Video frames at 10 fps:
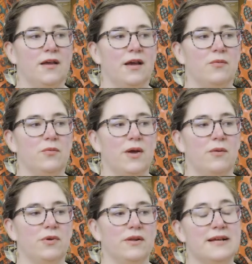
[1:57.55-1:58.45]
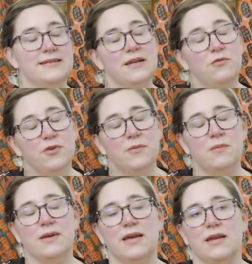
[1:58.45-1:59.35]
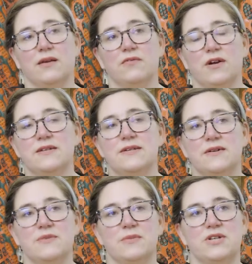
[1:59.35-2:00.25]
I, I realized, and from the beginning of ArtStart's